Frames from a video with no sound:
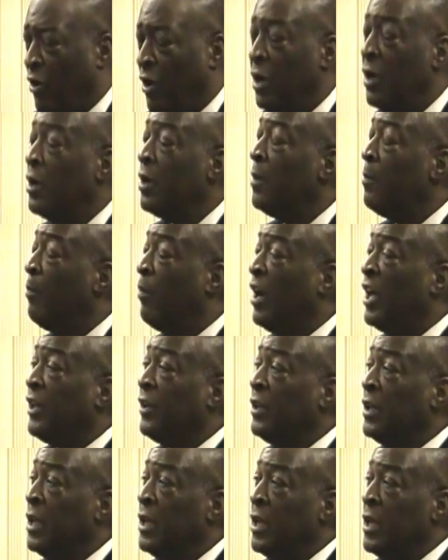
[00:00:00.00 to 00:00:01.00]
for.
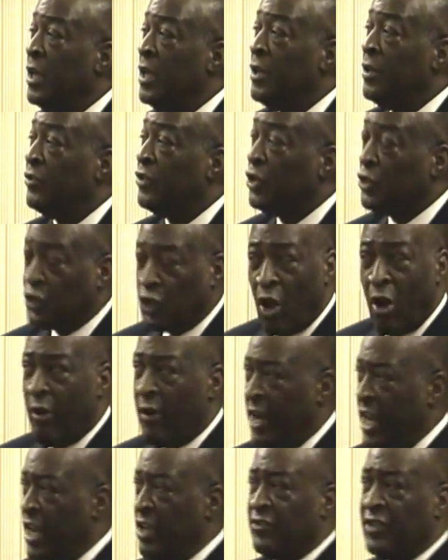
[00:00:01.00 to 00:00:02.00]
But the
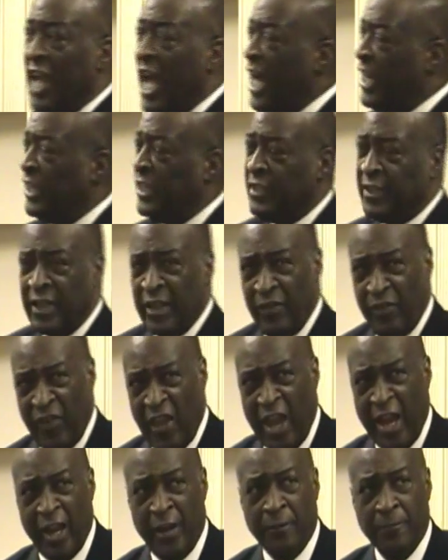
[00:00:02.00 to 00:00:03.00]
story has not
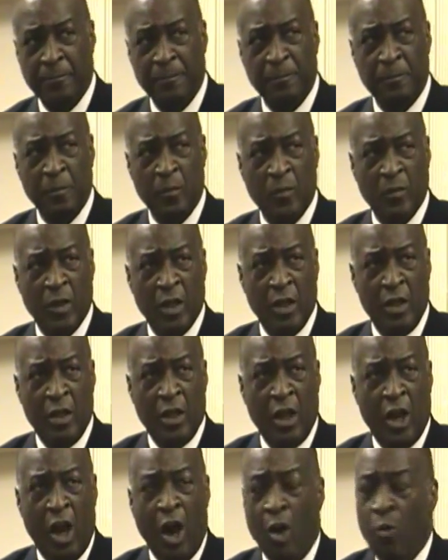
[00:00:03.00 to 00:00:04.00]
ended there.
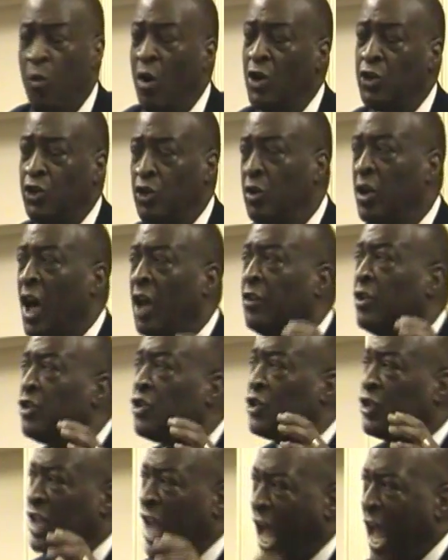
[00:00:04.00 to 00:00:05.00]
I want you to
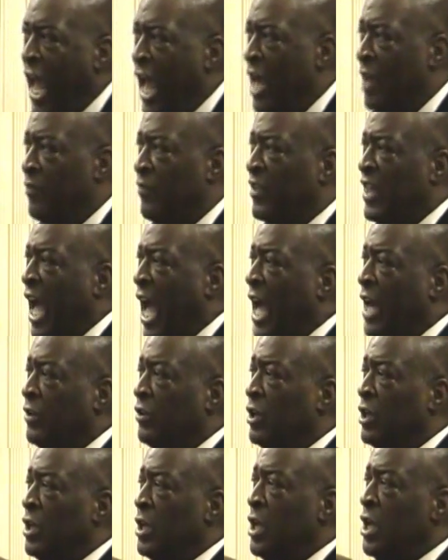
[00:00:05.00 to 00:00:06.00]
understand
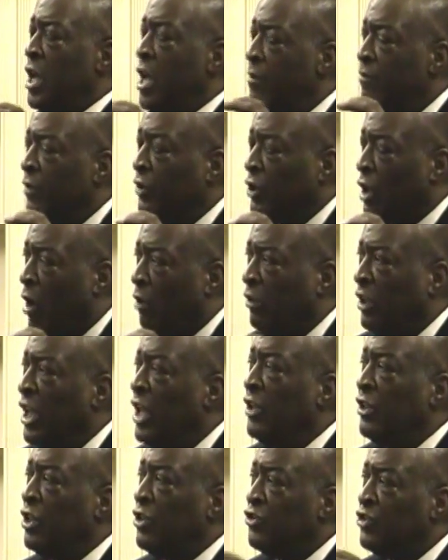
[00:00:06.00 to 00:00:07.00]
that even
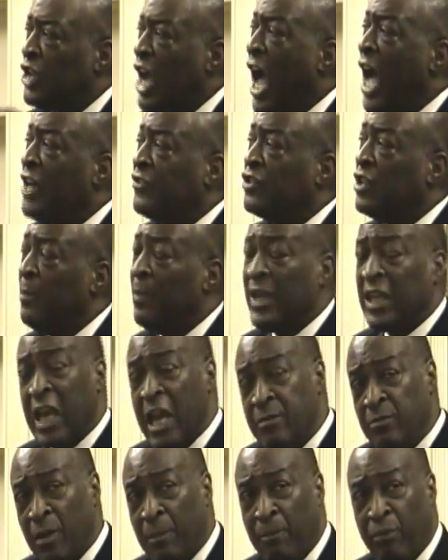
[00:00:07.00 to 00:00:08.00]
though Lyndon Johnson
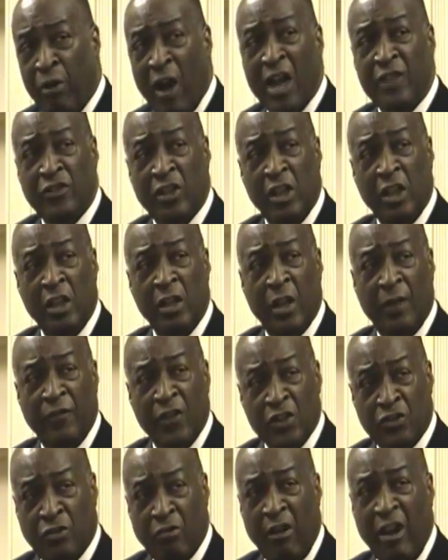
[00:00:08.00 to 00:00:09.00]
became the president
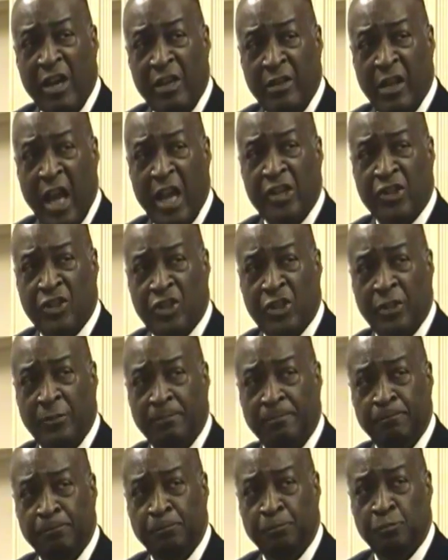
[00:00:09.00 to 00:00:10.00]
of this great
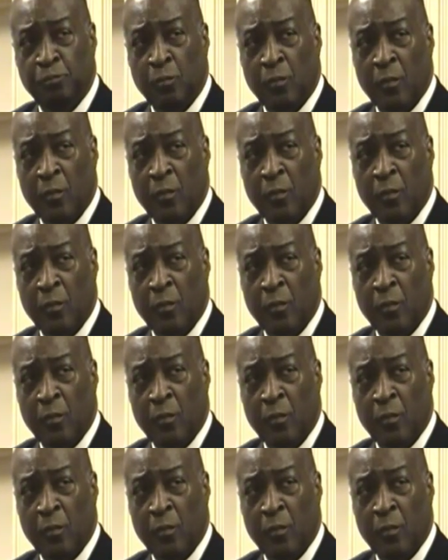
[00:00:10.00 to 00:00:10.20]
nation,